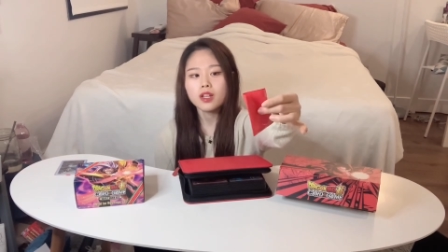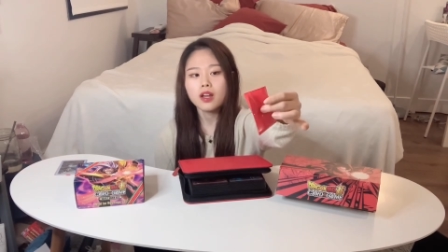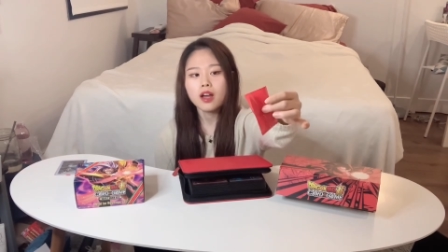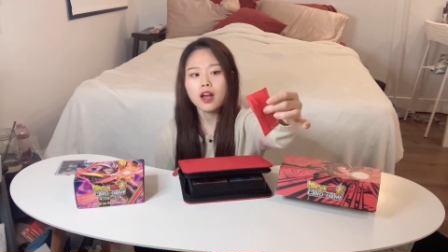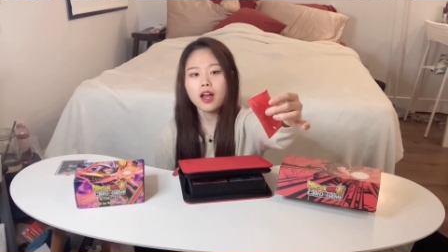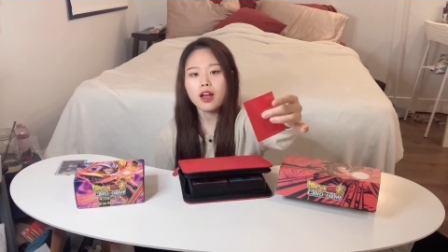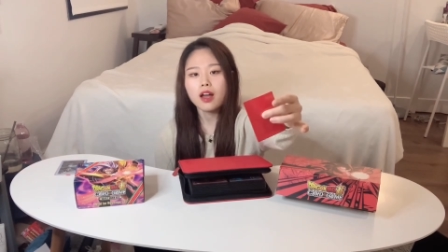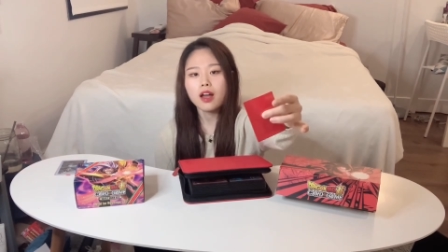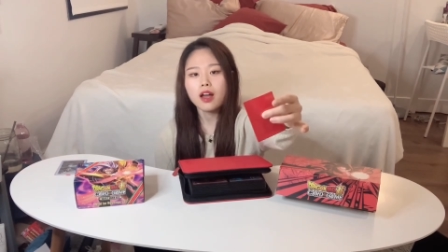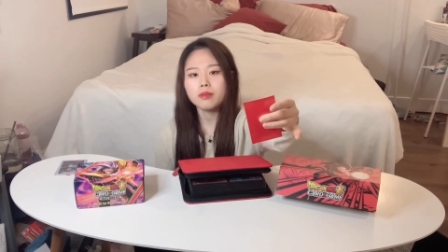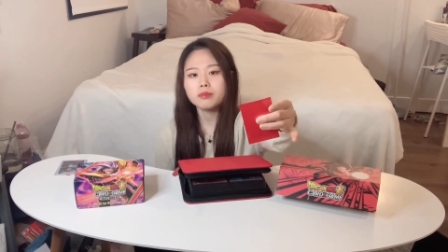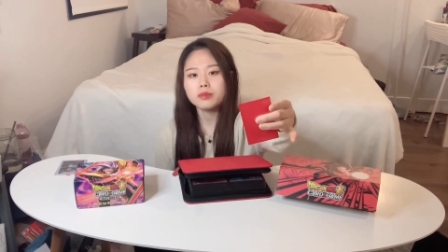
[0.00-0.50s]

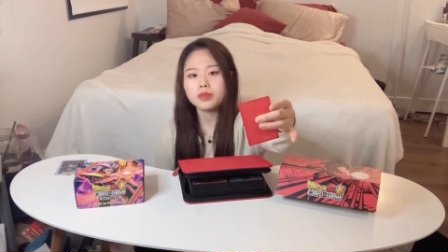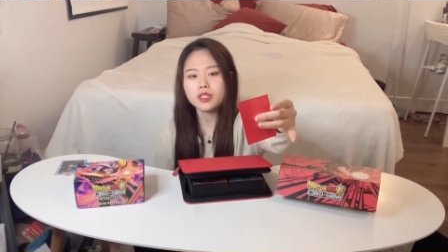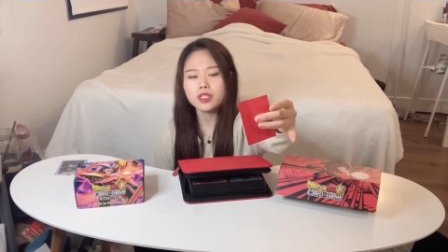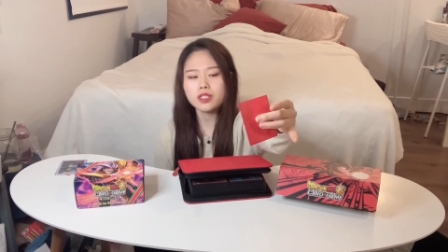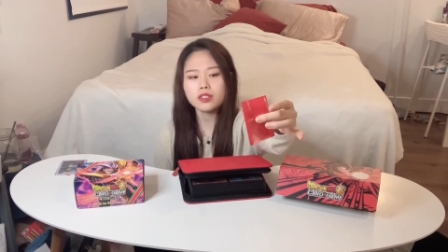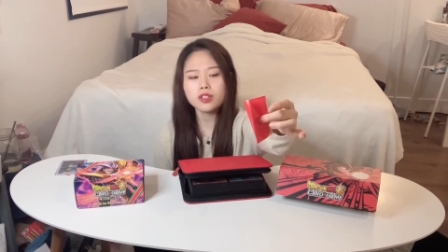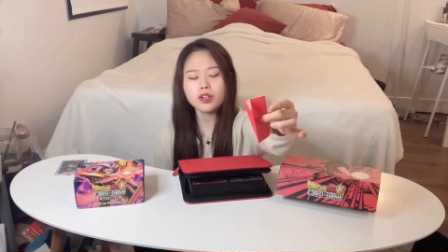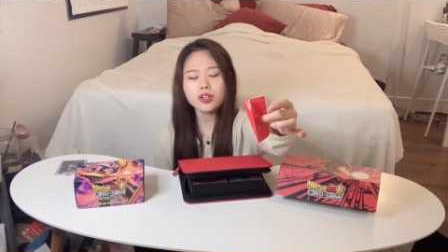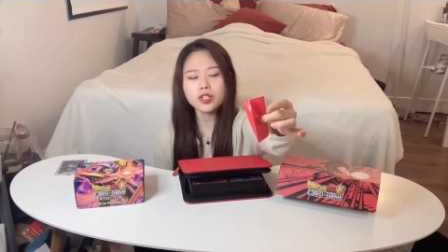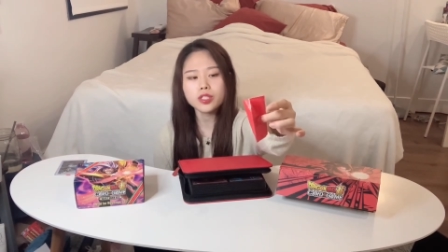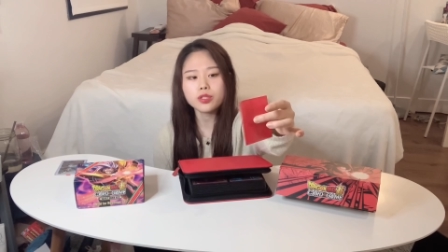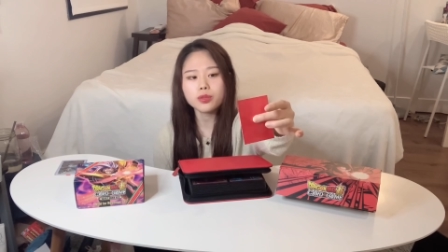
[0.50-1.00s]
Um, these
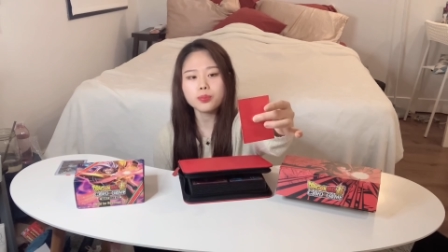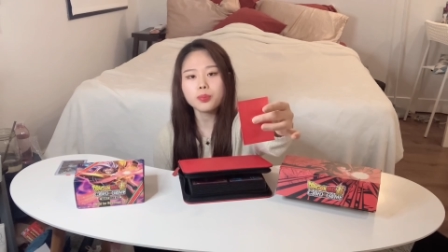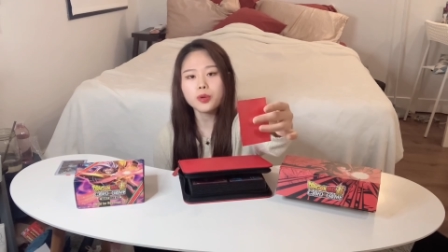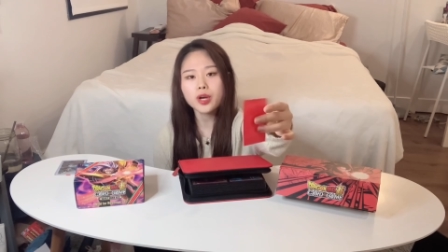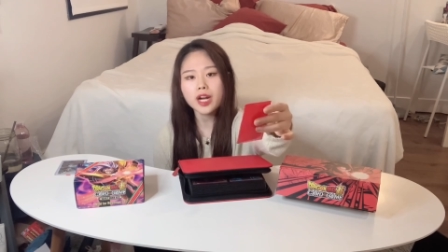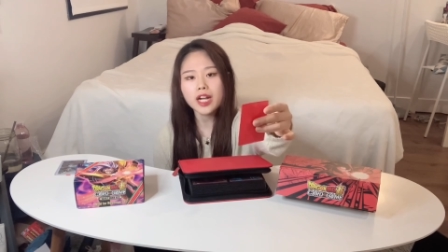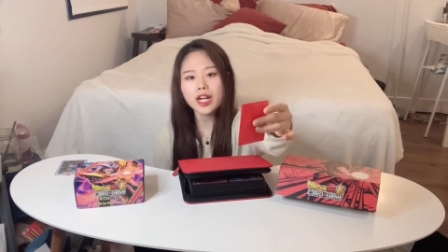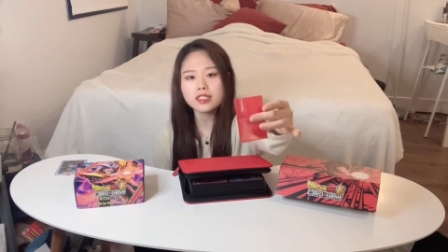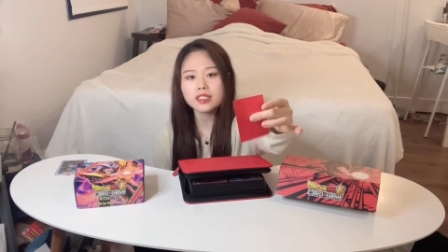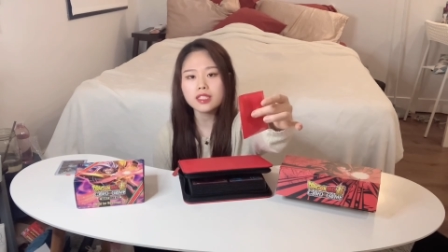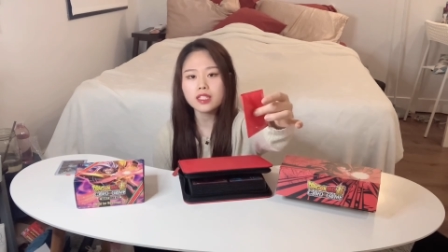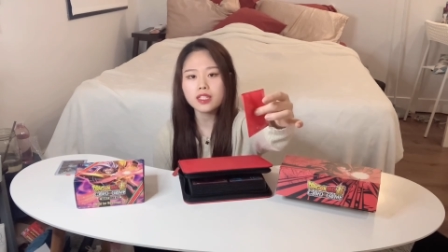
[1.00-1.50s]
are
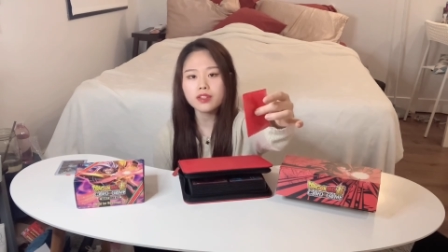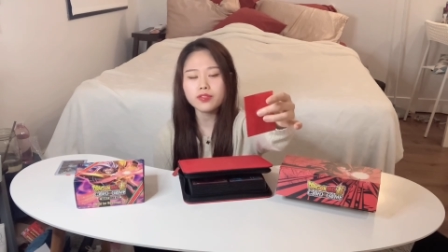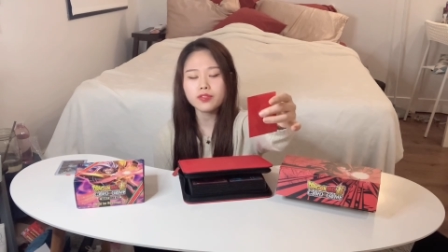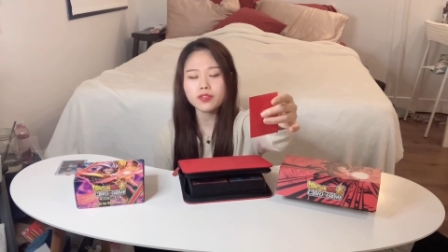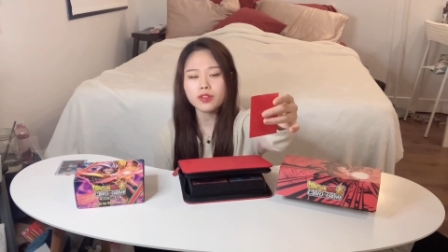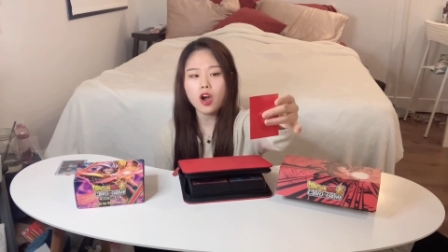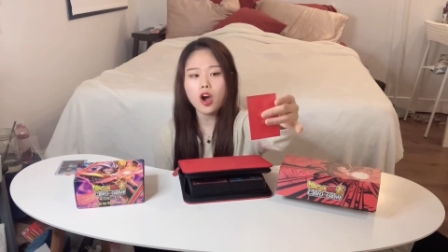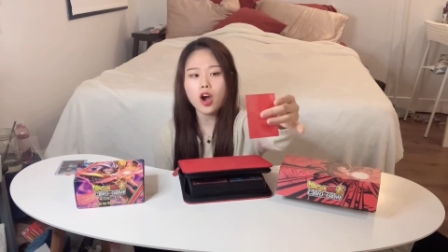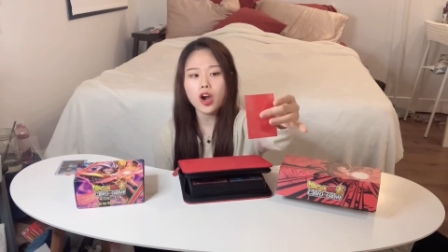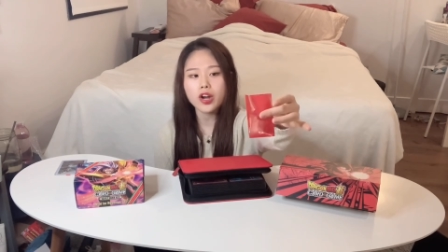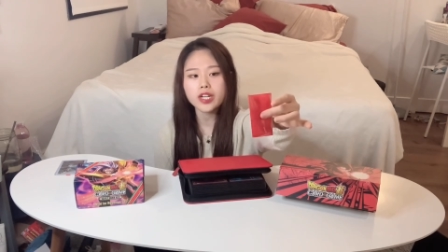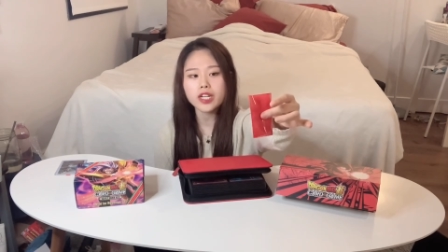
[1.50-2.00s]
surprisingly
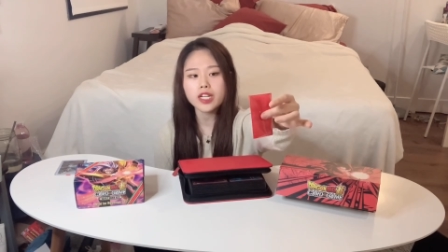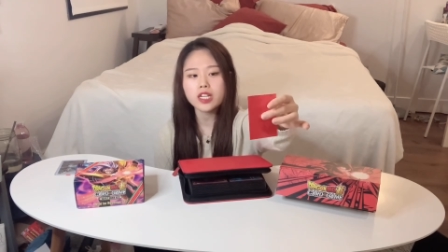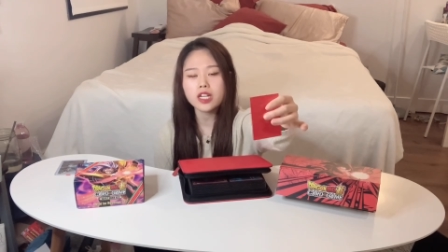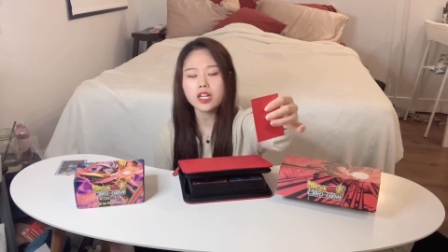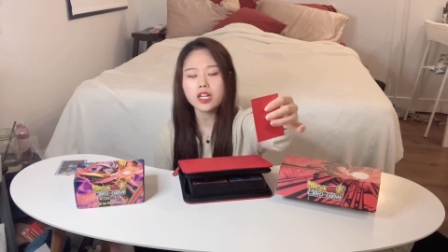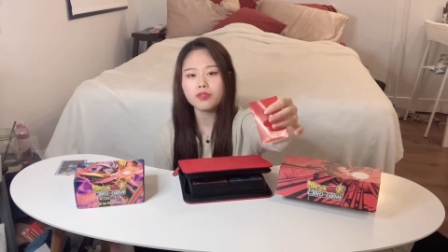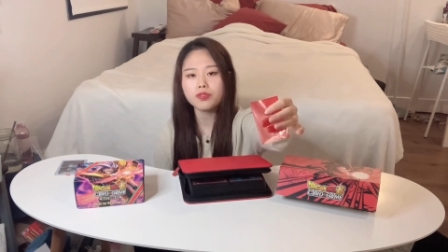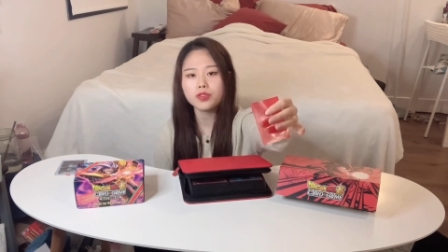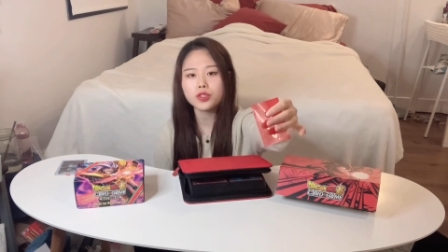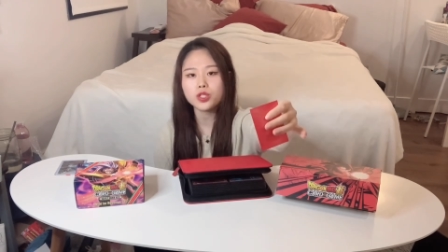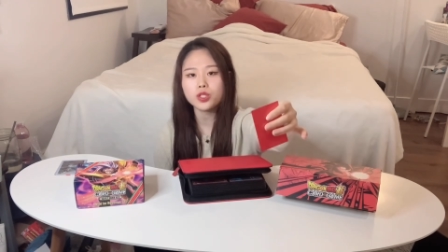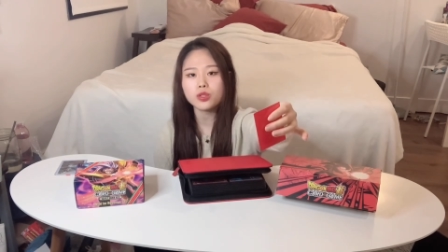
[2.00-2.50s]
hard
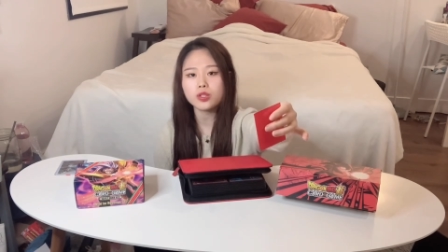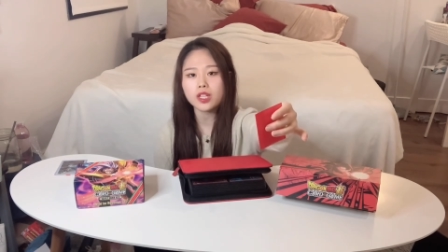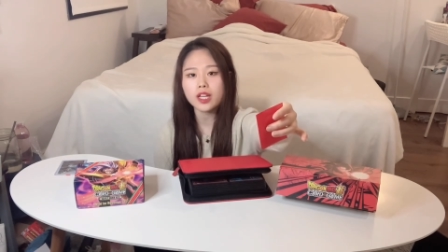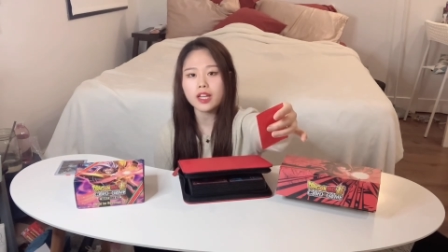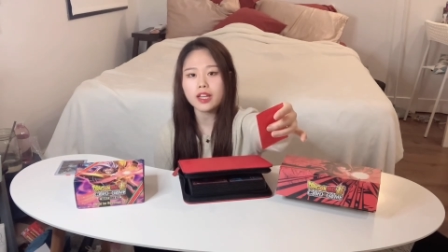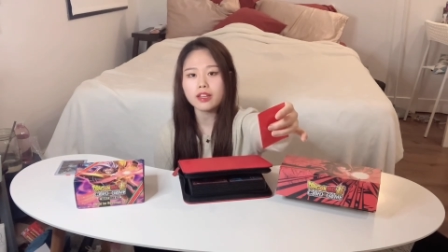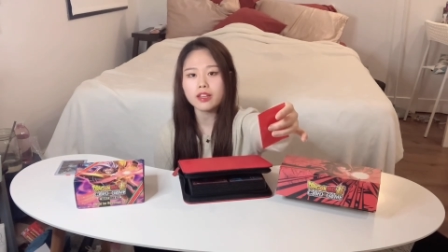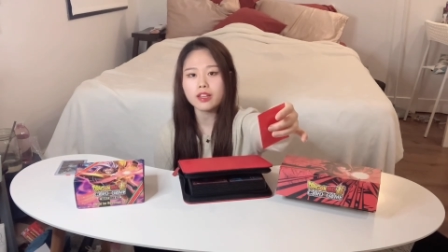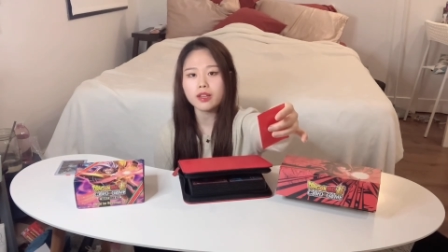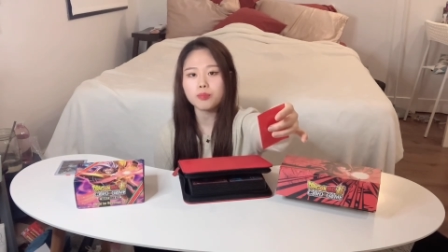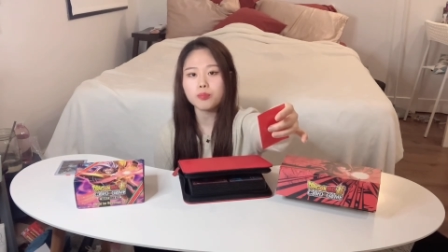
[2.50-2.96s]
enough to like